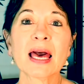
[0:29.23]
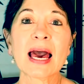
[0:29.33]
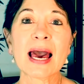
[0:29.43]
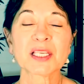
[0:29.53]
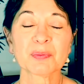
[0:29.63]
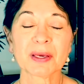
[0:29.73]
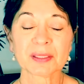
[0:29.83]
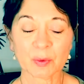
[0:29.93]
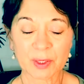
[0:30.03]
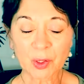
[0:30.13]
aspects
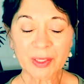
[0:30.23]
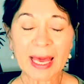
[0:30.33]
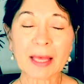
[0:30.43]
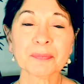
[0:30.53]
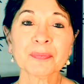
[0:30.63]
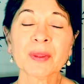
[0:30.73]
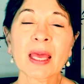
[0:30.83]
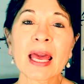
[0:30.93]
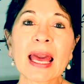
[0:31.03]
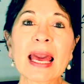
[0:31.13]
that we look at.
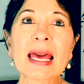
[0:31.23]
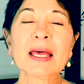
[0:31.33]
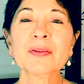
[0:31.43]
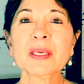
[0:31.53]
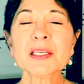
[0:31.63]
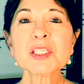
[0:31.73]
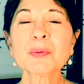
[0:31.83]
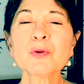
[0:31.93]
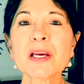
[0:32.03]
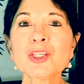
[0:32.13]
And the
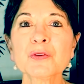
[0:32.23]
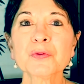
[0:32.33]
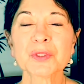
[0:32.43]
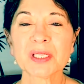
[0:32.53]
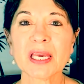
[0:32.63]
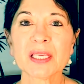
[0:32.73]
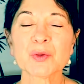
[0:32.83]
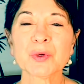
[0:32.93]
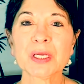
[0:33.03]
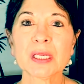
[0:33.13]
inspiration for today's
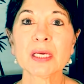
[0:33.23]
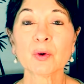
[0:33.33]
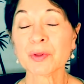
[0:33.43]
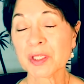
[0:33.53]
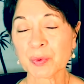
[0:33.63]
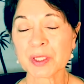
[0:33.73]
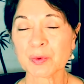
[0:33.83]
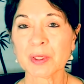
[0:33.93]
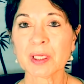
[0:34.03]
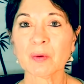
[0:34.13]
reading, or this week's
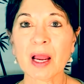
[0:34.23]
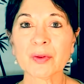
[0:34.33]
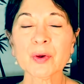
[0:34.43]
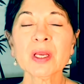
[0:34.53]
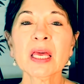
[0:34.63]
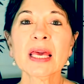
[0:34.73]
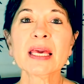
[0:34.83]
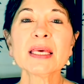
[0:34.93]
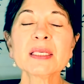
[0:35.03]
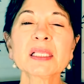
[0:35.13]
reading rather,
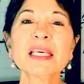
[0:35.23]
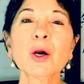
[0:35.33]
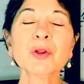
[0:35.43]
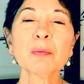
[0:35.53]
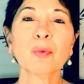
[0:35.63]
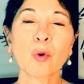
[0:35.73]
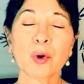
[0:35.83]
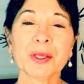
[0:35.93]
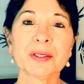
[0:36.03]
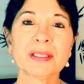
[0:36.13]
is Liona
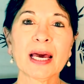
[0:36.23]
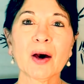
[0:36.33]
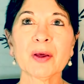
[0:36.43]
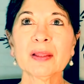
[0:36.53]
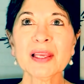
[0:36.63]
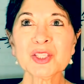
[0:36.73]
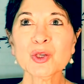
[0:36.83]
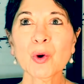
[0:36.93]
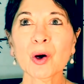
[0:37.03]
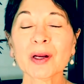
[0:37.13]
Boyd. Now, unless
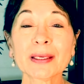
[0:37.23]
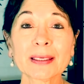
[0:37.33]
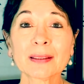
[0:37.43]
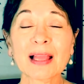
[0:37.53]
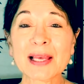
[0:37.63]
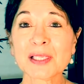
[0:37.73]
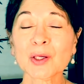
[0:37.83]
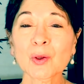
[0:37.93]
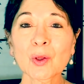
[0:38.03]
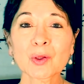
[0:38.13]
you are a
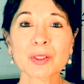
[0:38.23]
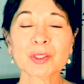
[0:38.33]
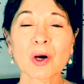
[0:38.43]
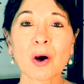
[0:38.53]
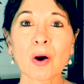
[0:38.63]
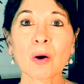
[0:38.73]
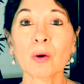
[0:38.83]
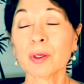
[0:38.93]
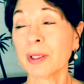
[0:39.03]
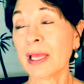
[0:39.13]
classical guitar
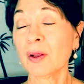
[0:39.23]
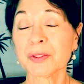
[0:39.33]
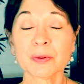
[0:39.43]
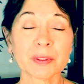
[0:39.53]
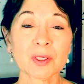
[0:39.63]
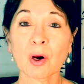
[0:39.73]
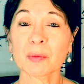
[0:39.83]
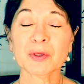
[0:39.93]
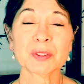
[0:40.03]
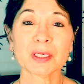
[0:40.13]
or, and also guitar
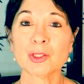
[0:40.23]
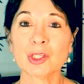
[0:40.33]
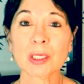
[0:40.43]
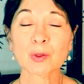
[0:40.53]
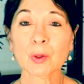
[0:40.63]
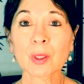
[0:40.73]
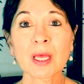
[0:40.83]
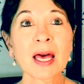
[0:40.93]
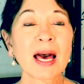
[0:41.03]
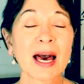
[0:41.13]
music in general
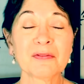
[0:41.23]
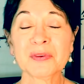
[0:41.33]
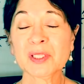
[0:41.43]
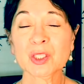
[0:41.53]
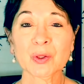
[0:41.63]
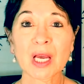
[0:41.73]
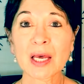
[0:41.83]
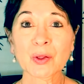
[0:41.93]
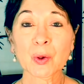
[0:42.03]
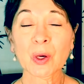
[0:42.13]

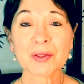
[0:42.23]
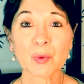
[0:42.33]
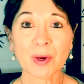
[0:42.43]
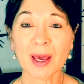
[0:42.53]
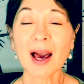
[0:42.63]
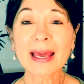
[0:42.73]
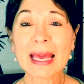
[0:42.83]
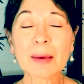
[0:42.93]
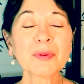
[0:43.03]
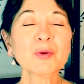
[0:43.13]
aficionado the way I
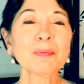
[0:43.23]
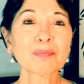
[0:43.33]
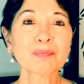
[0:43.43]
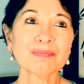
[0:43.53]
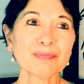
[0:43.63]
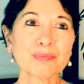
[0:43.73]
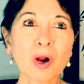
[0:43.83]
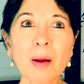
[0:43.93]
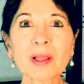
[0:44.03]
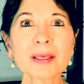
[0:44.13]
am, you
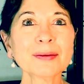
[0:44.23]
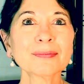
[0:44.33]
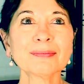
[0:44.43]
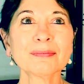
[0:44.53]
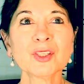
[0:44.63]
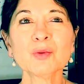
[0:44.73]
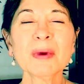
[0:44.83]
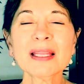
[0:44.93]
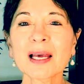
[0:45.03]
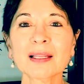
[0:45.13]
probably you
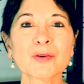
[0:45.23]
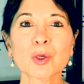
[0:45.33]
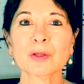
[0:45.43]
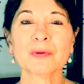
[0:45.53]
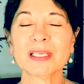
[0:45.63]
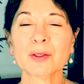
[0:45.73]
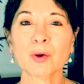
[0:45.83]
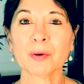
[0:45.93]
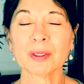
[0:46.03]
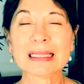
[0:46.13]
may not have heard of
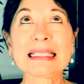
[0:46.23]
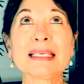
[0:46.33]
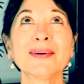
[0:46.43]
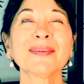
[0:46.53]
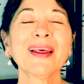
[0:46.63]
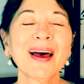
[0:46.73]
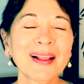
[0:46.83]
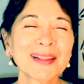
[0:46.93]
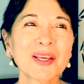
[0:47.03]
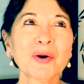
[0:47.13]
Liona, Le,
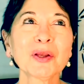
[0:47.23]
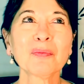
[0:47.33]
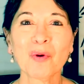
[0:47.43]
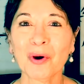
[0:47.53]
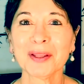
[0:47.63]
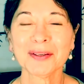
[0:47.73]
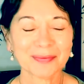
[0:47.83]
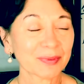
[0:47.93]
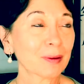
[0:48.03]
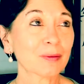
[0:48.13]
Liona Boyd.
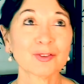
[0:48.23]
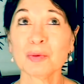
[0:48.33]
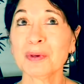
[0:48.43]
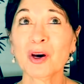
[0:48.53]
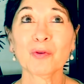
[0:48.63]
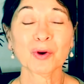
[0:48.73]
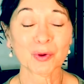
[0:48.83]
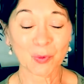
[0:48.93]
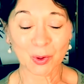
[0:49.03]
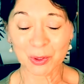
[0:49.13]
Tripping over her
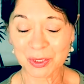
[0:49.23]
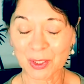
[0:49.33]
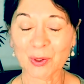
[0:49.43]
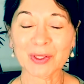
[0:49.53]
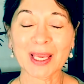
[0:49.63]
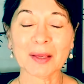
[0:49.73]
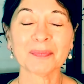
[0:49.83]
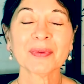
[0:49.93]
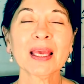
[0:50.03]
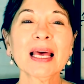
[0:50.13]
words, her name.
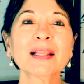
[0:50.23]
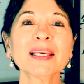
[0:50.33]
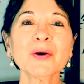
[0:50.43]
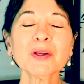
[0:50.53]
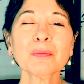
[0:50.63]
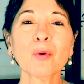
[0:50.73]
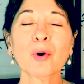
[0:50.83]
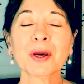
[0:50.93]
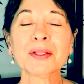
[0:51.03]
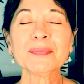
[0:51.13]
Liona
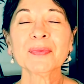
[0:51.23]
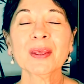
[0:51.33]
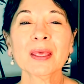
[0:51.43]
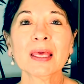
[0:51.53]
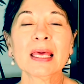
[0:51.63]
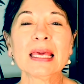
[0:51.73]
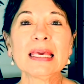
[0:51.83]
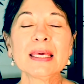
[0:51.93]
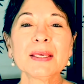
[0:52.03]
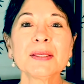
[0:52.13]
Boyd
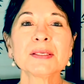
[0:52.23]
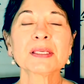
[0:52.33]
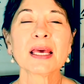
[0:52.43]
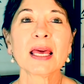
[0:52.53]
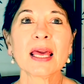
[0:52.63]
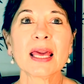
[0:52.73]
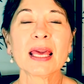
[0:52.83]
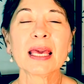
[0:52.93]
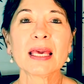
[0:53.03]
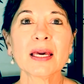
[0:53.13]
is
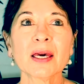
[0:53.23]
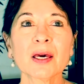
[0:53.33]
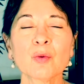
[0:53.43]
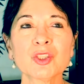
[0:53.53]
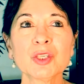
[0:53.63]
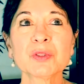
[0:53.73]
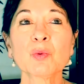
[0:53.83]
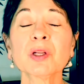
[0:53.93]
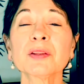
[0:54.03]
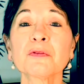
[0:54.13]
a she was
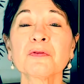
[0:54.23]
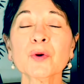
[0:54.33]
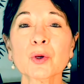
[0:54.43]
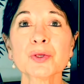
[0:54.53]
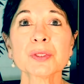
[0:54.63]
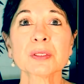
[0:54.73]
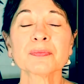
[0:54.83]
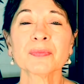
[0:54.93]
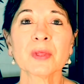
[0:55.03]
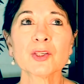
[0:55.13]
one of the first.
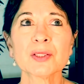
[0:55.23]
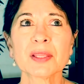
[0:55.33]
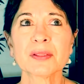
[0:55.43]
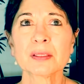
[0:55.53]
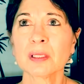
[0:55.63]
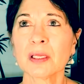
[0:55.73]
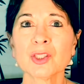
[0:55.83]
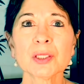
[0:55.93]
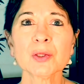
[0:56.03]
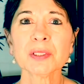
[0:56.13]
She's I
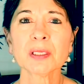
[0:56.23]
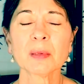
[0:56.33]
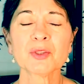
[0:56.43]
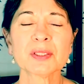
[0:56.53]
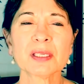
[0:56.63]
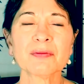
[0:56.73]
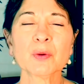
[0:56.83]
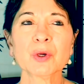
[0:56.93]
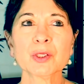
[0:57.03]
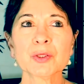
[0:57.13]
just looked it up. She's
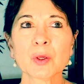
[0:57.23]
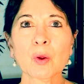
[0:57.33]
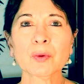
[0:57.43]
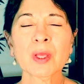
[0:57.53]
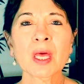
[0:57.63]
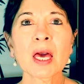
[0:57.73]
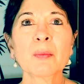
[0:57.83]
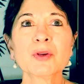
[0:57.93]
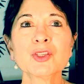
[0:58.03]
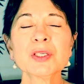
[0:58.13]
71 years old,
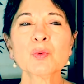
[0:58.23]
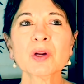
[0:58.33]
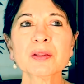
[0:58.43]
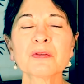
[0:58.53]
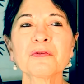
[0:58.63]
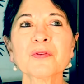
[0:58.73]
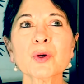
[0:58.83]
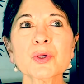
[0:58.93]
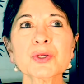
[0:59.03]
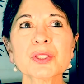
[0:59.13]
but she's one of the
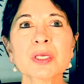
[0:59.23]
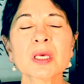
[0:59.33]
first